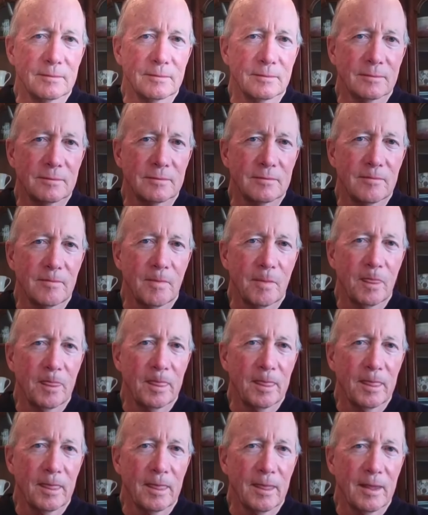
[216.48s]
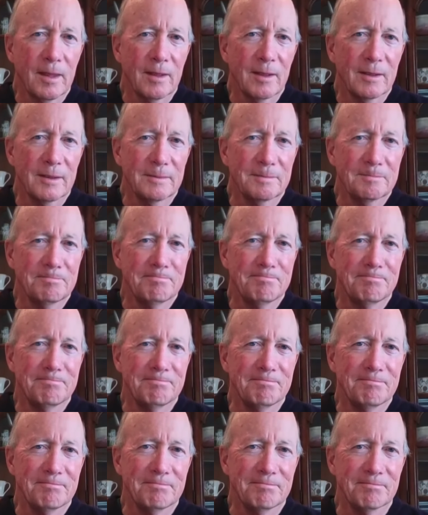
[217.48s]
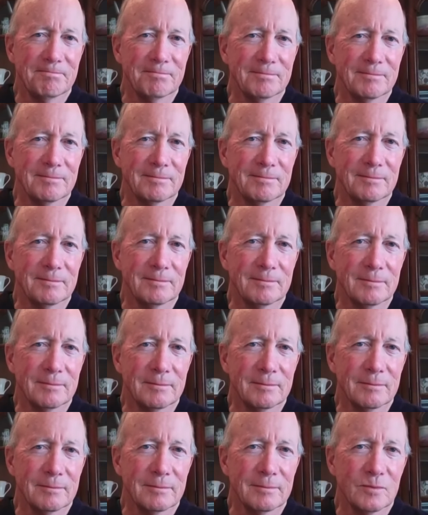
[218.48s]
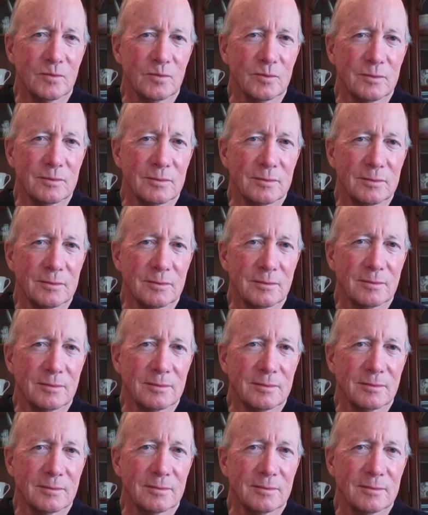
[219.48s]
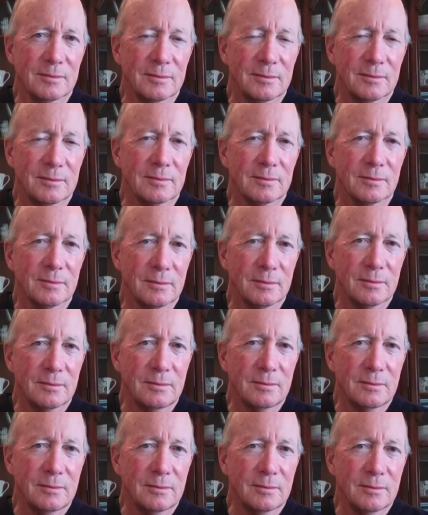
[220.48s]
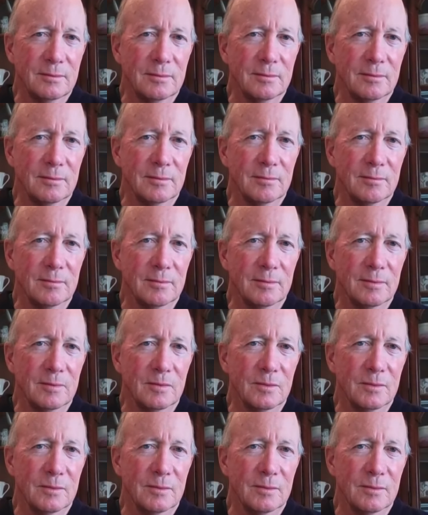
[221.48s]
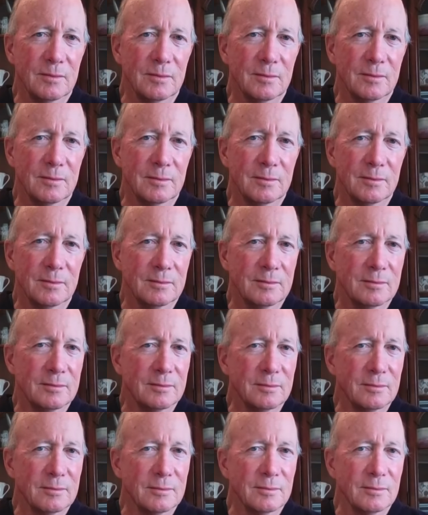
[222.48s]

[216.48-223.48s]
(silent)